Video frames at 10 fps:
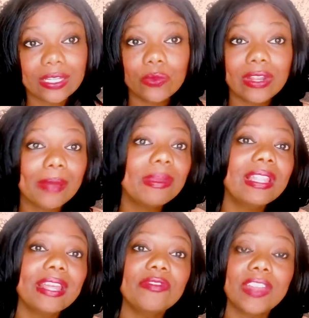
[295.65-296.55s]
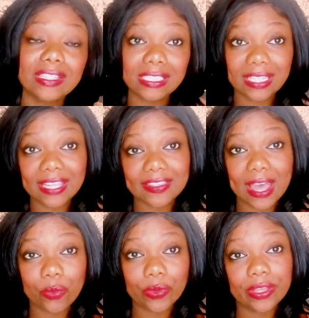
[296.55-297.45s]
and it will not be like fancy like
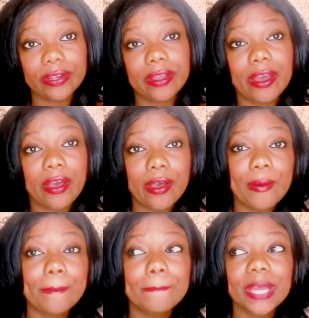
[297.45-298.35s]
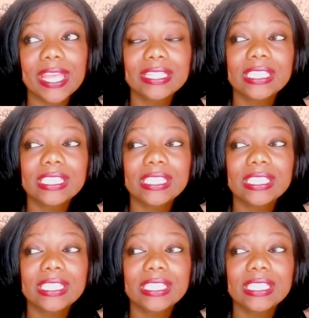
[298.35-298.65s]
that one. But